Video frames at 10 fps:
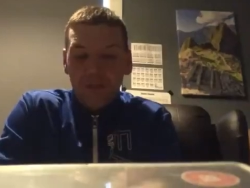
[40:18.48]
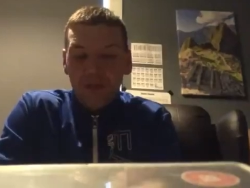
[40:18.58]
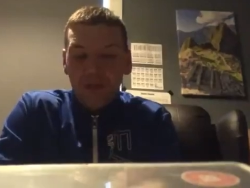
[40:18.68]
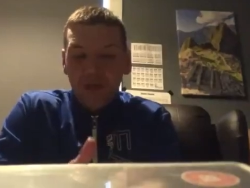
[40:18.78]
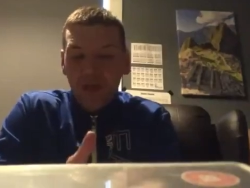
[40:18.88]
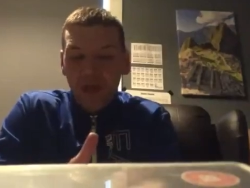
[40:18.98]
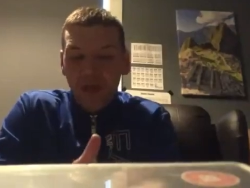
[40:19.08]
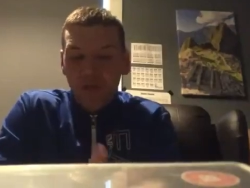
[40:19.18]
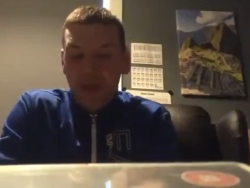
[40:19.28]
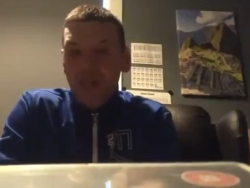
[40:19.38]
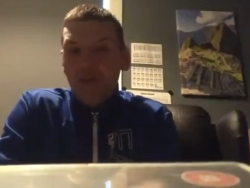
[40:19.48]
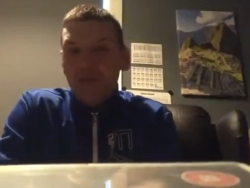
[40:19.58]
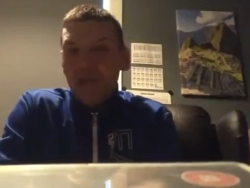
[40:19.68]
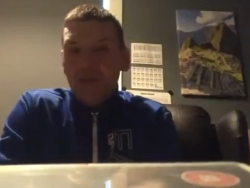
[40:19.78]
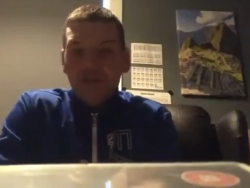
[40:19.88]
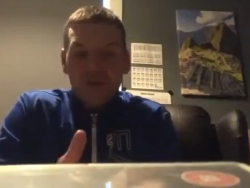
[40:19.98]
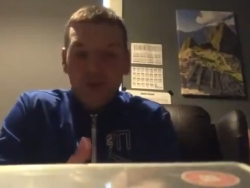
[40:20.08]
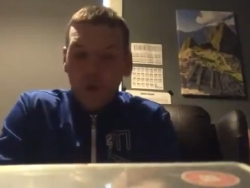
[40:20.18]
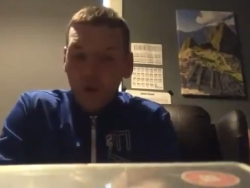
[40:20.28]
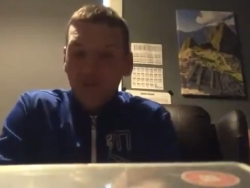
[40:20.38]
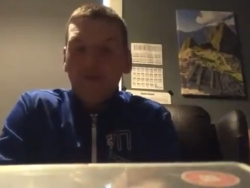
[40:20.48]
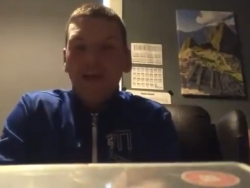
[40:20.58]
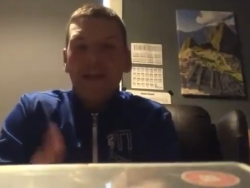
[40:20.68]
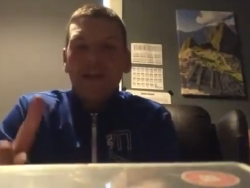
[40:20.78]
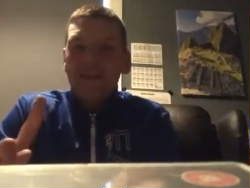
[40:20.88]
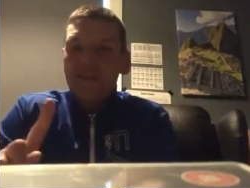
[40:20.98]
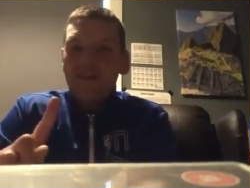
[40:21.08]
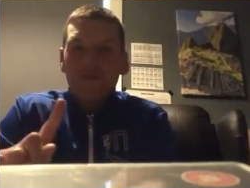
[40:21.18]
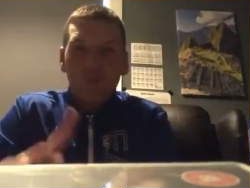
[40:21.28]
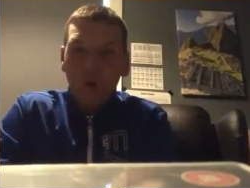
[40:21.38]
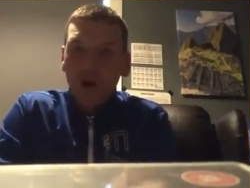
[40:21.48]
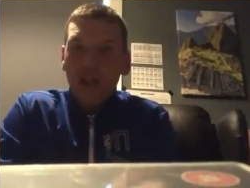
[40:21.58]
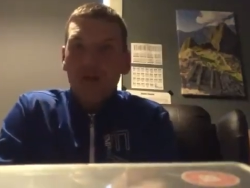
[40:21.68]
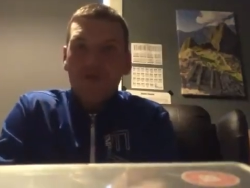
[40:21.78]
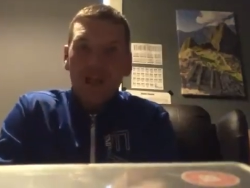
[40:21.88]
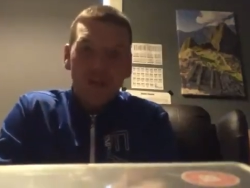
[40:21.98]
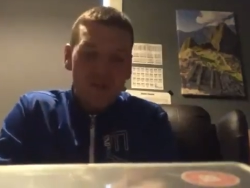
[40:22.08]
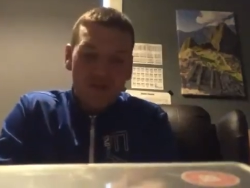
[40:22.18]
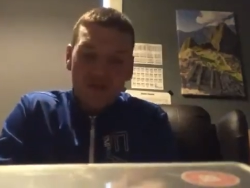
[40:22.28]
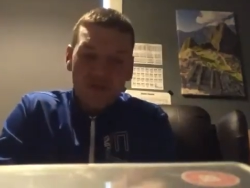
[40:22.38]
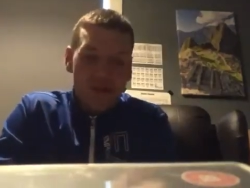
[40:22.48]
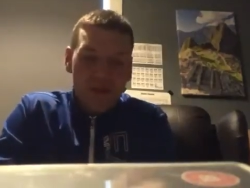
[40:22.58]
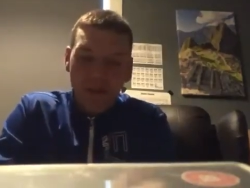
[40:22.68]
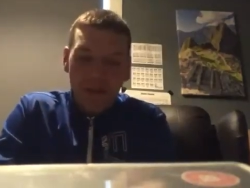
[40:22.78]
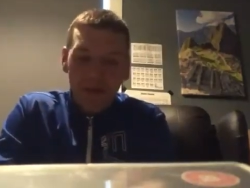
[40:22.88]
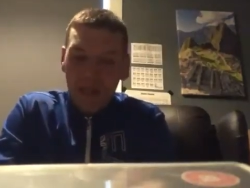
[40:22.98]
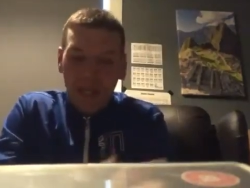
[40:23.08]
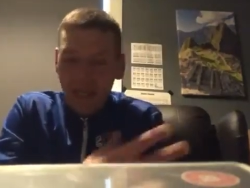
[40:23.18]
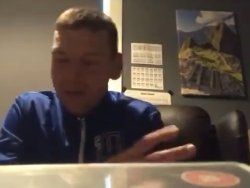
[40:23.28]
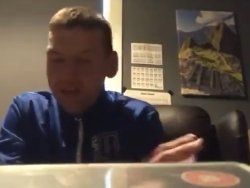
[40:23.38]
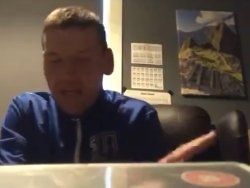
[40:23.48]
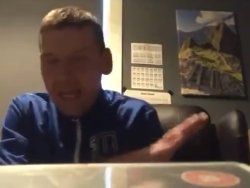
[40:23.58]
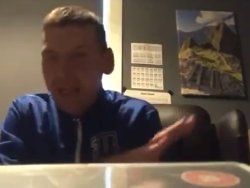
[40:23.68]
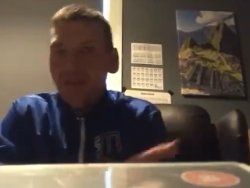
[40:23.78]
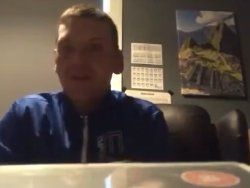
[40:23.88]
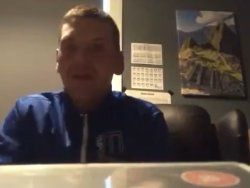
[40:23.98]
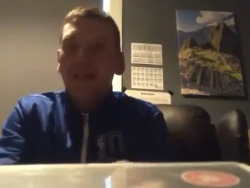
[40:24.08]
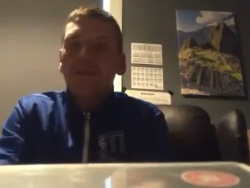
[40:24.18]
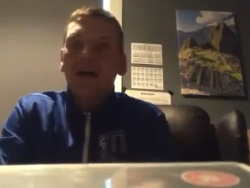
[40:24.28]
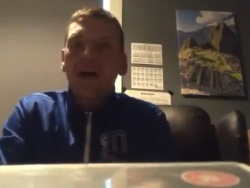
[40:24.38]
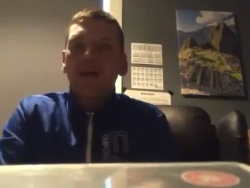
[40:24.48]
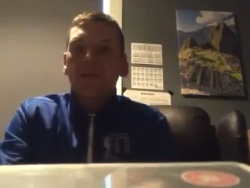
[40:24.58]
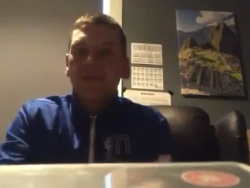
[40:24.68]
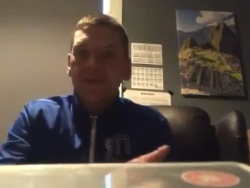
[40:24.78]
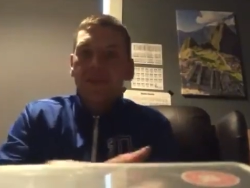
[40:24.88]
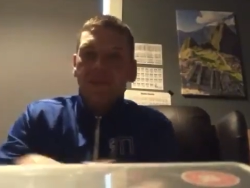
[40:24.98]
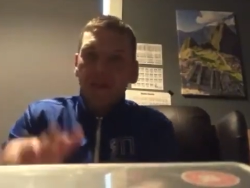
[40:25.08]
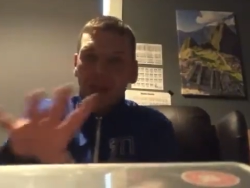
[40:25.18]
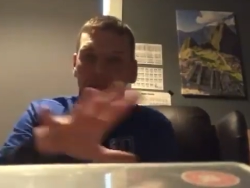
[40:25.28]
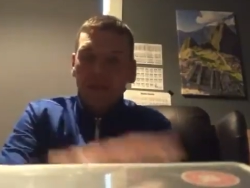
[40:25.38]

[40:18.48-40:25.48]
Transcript: been on, rent arrears, court fines, water arrears, anything anything like that that, that that can be